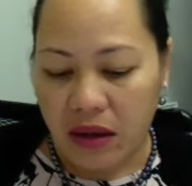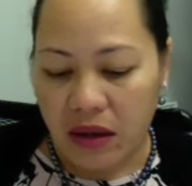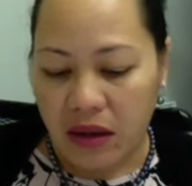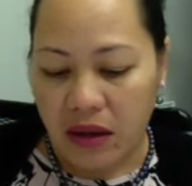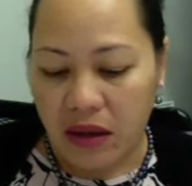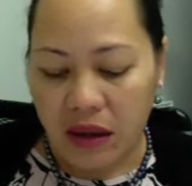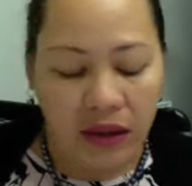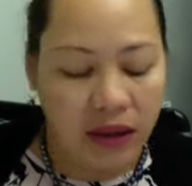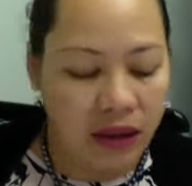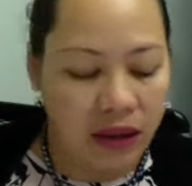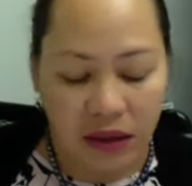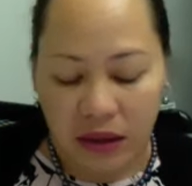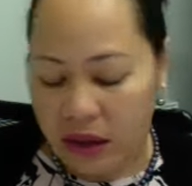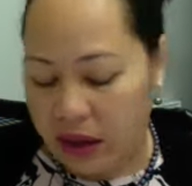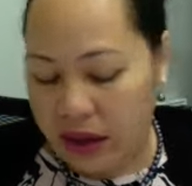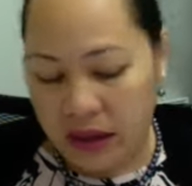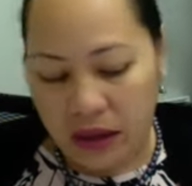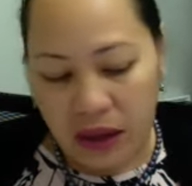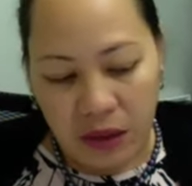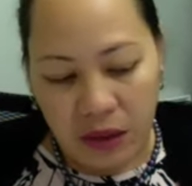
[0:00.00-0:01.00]
like
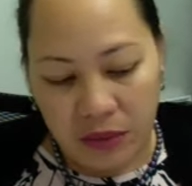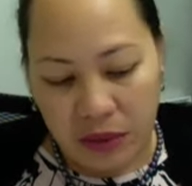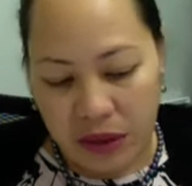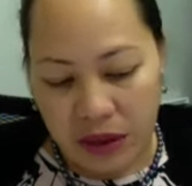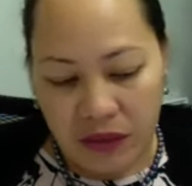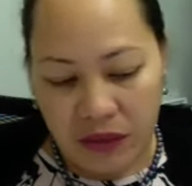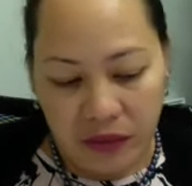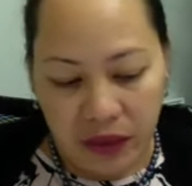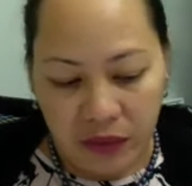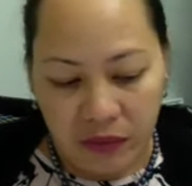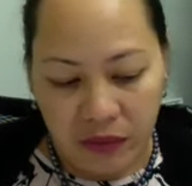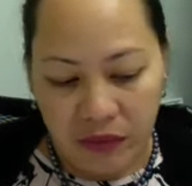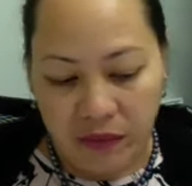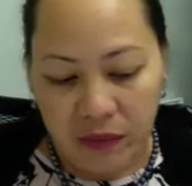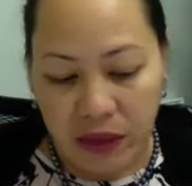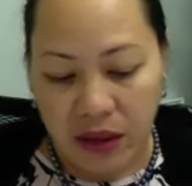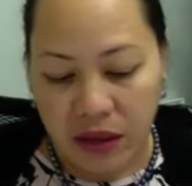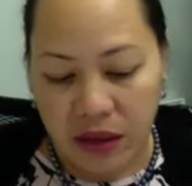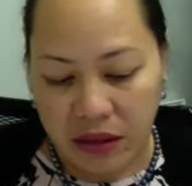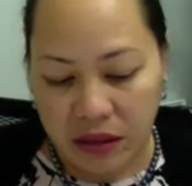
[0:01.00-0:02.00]
I can't believe that we've
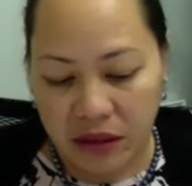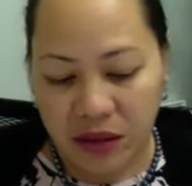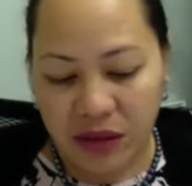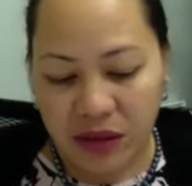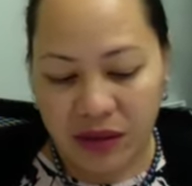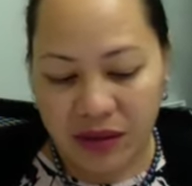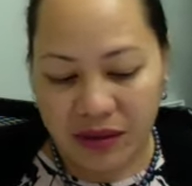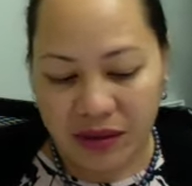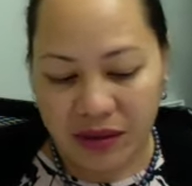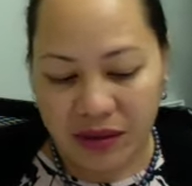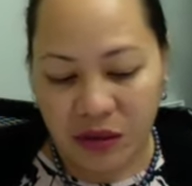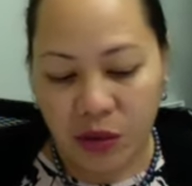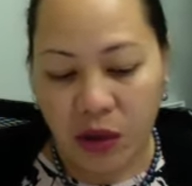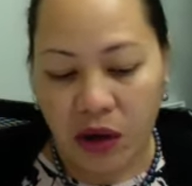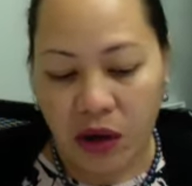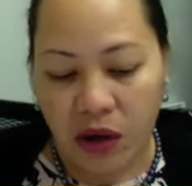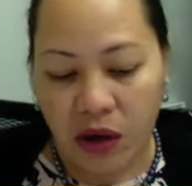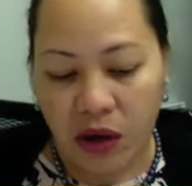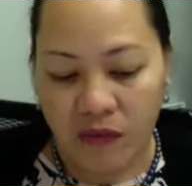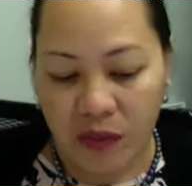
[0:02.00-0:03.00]
made it
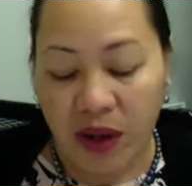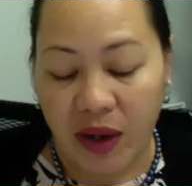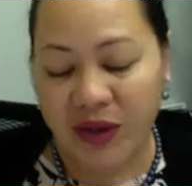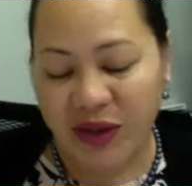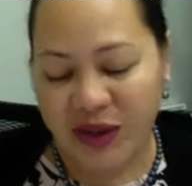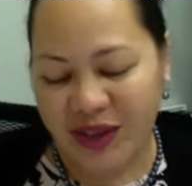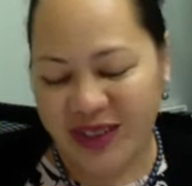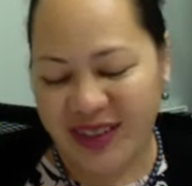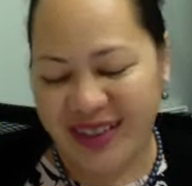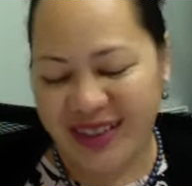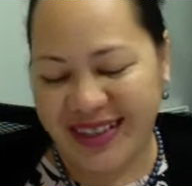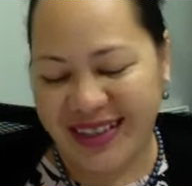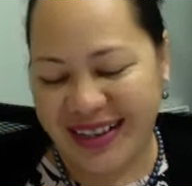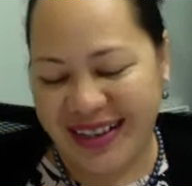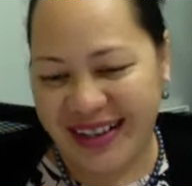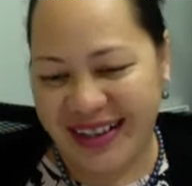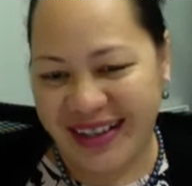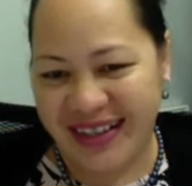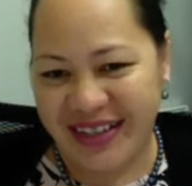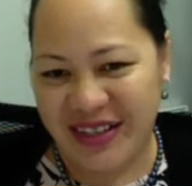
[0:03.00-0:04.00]
12 months
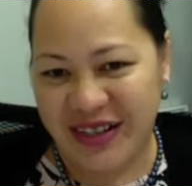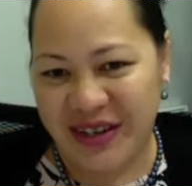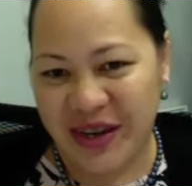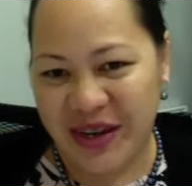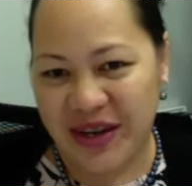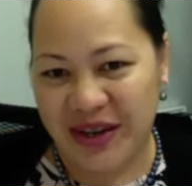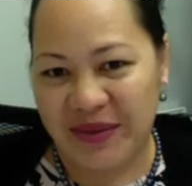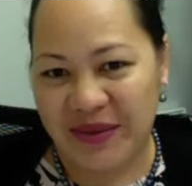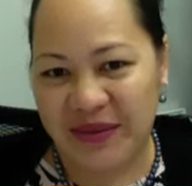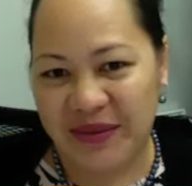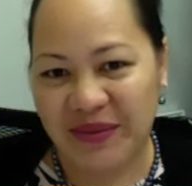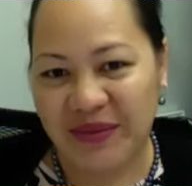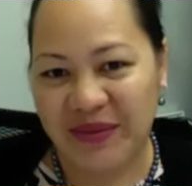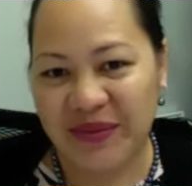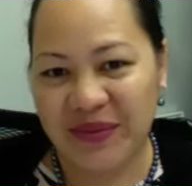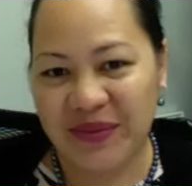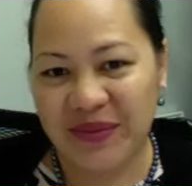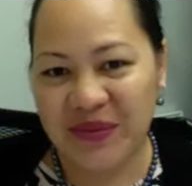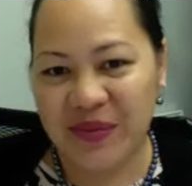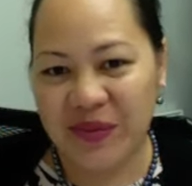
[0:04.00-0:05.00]
and
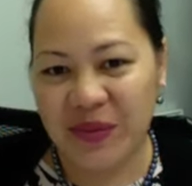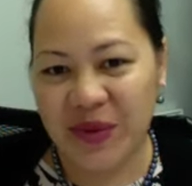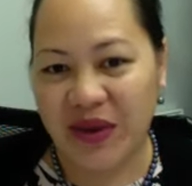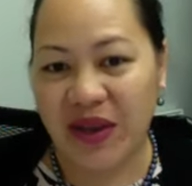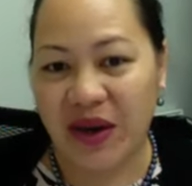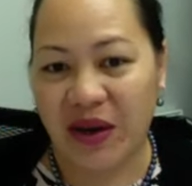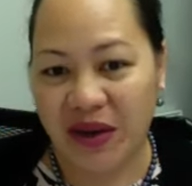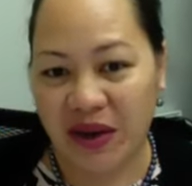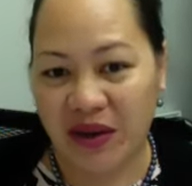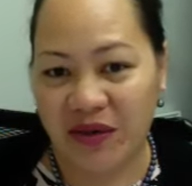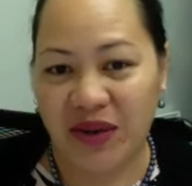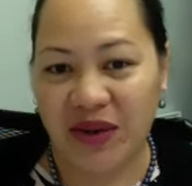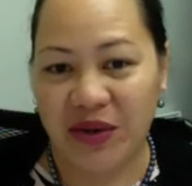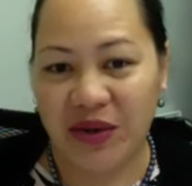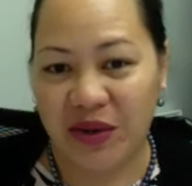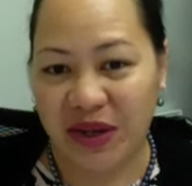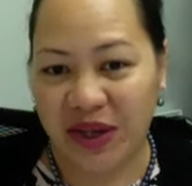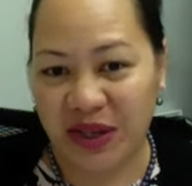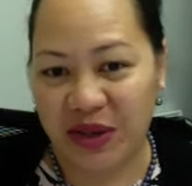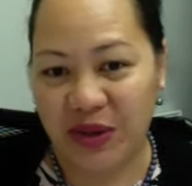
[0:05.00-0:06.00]
without even
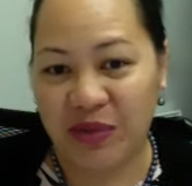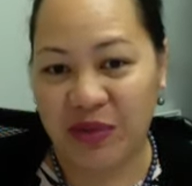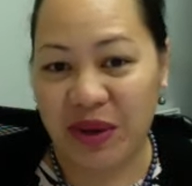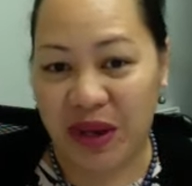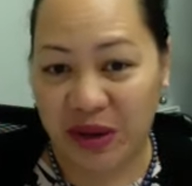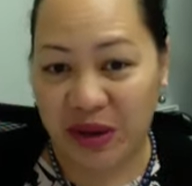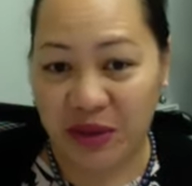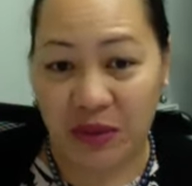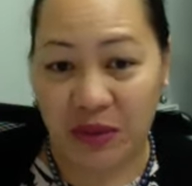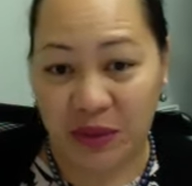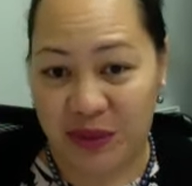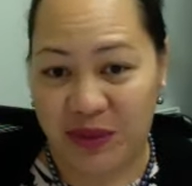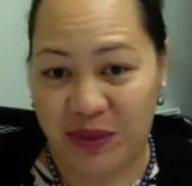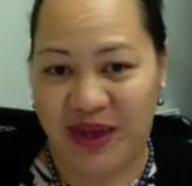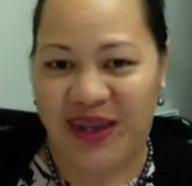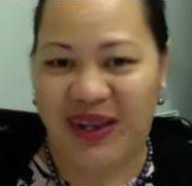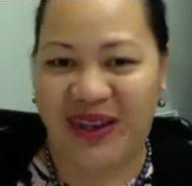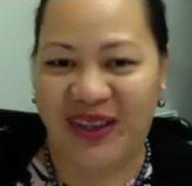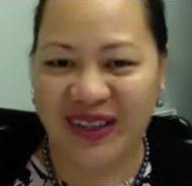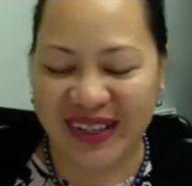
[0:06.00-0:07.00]
going into bankrupt, to
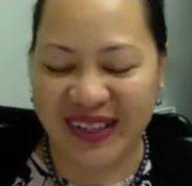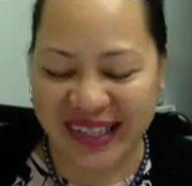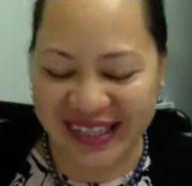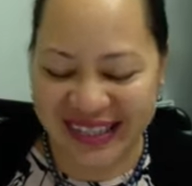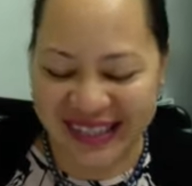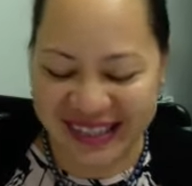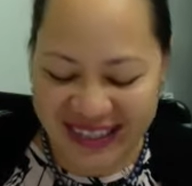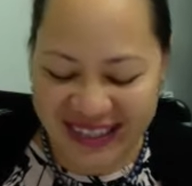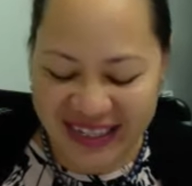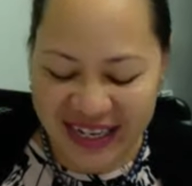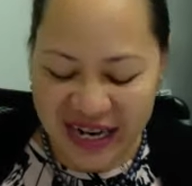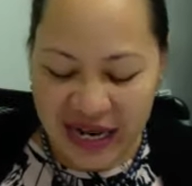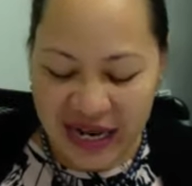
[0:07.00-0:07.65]
be honest.